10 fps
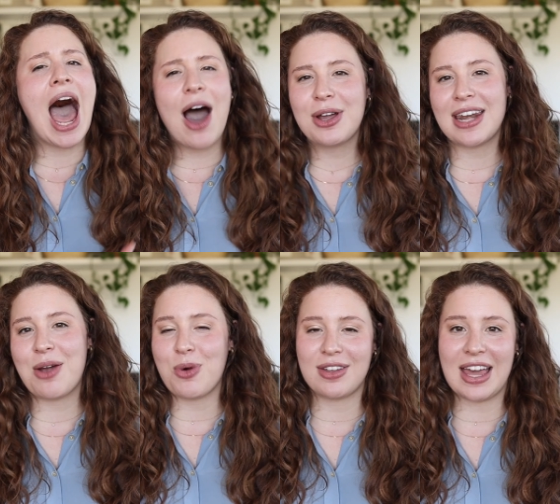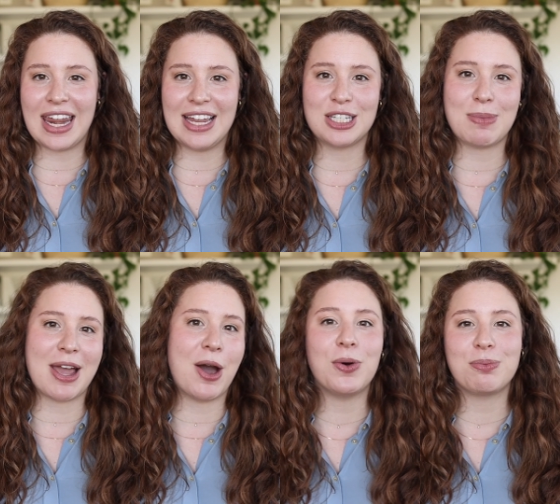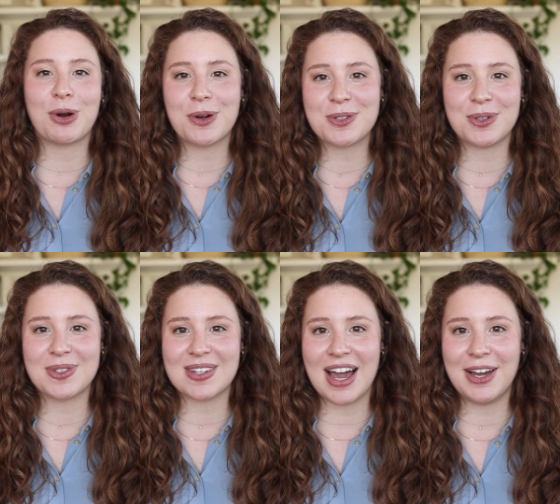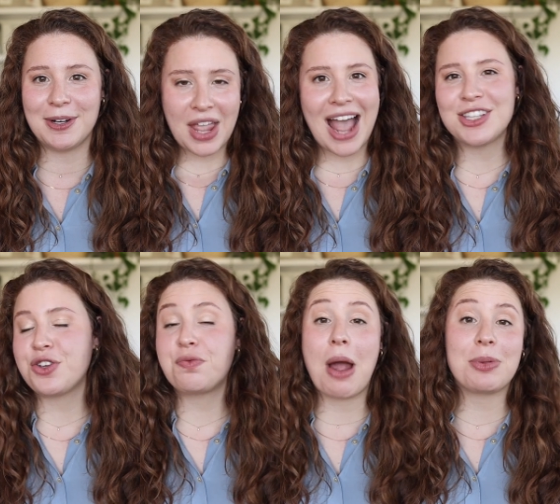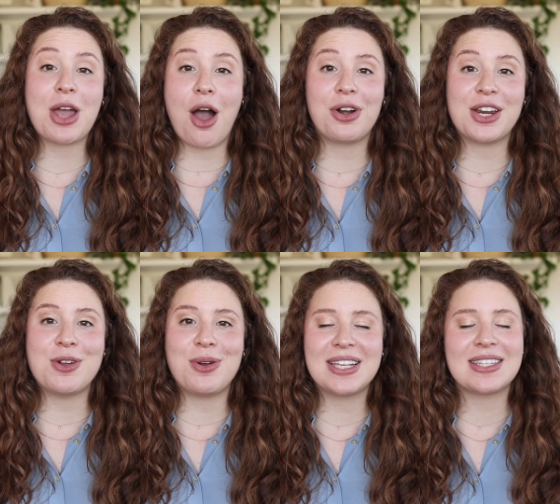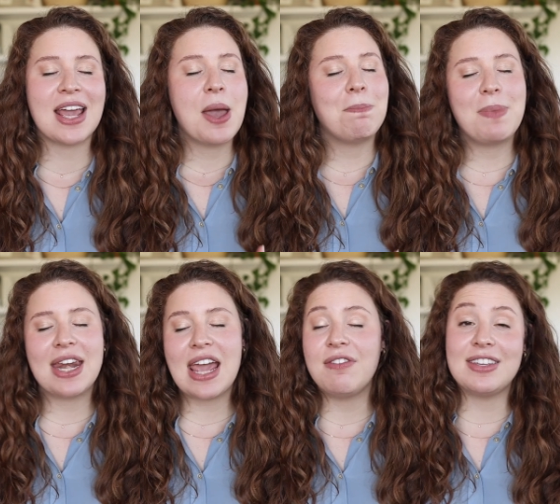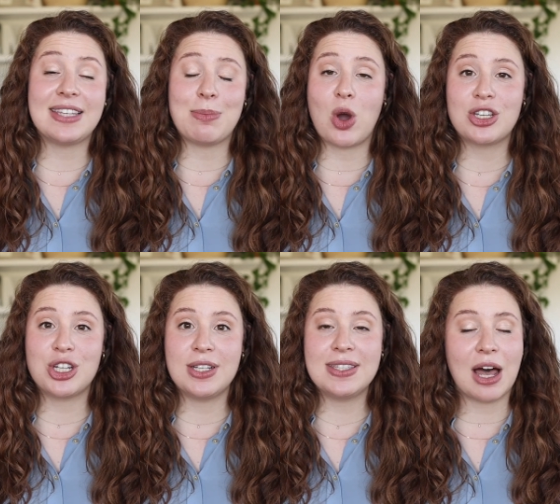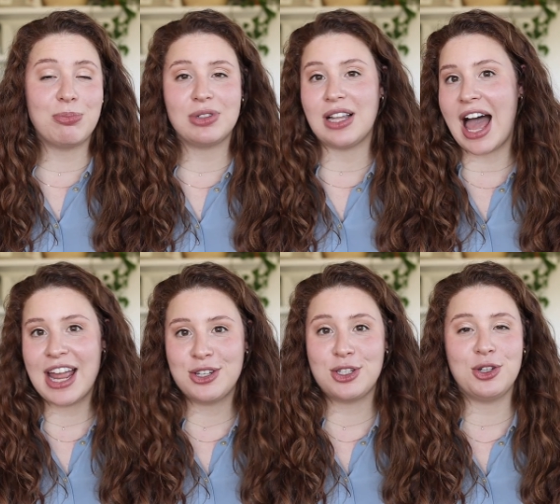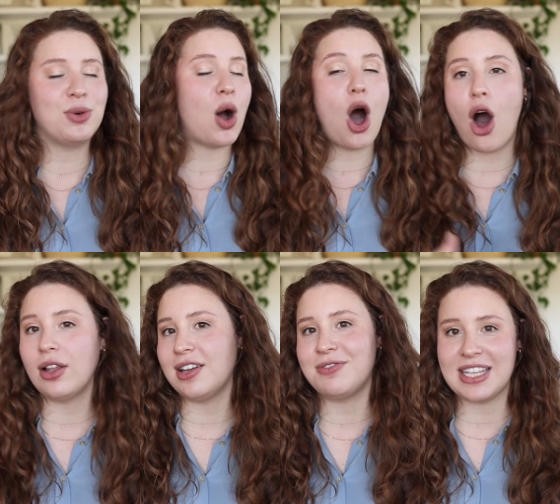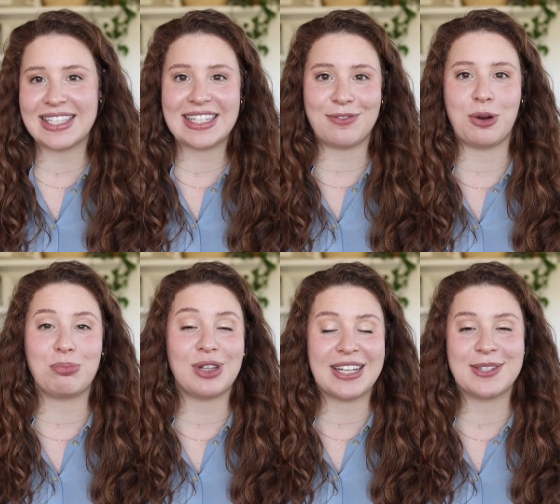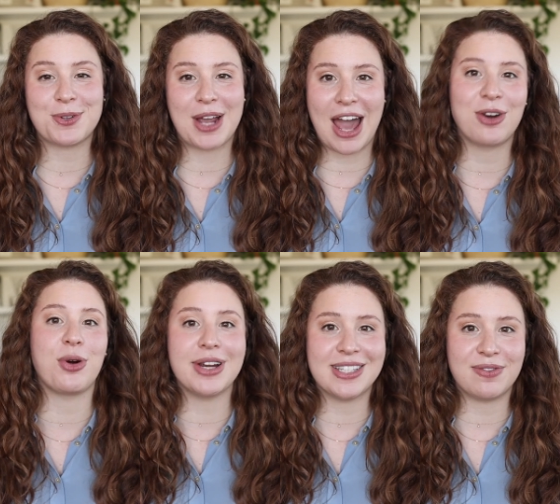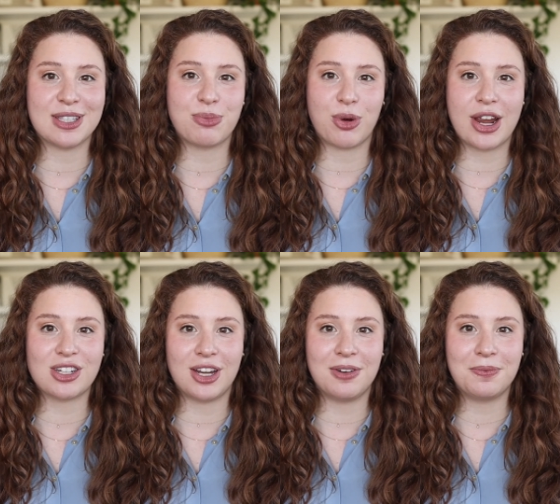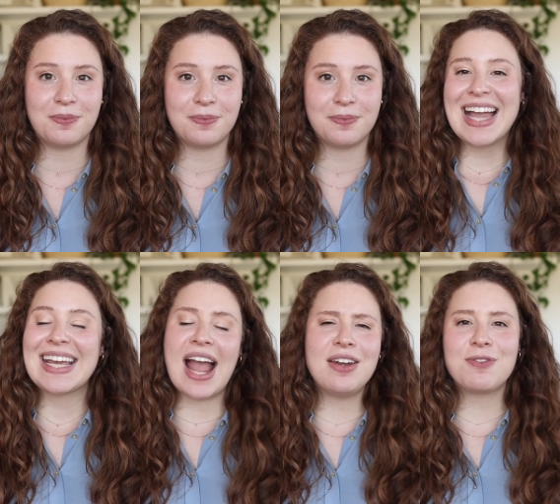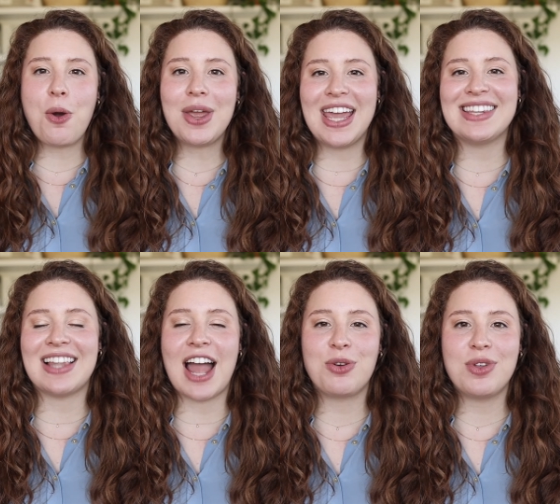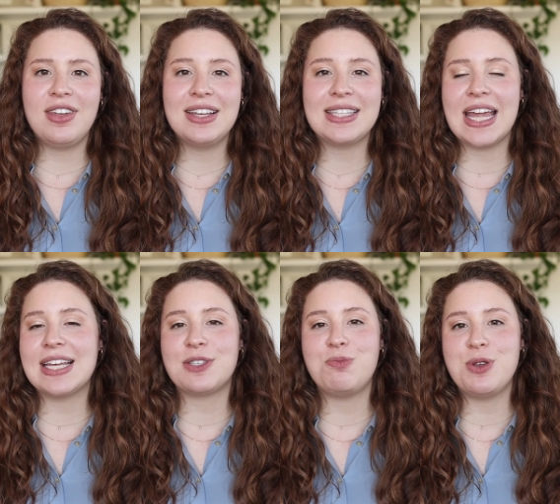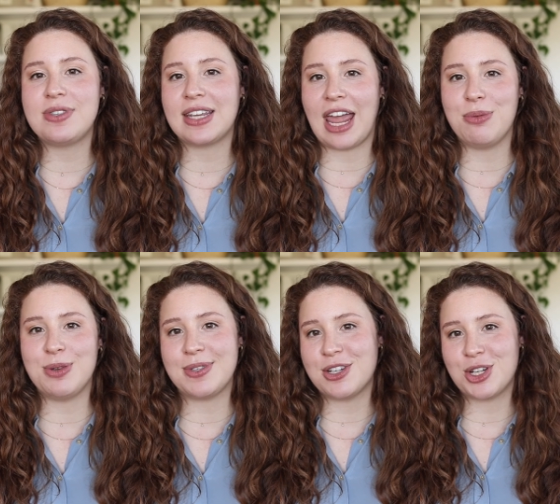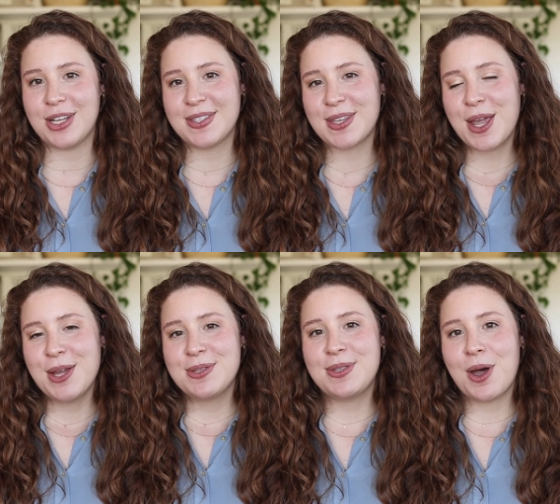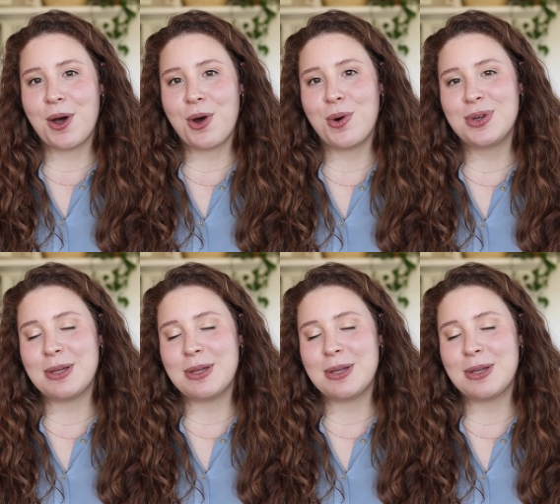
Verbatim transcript: How can I work that into my own personal style? As you've probably already noticed, many of the same questions apply to all of these different places or categories of inspiration. Kind of going in line with this is music and musicians. So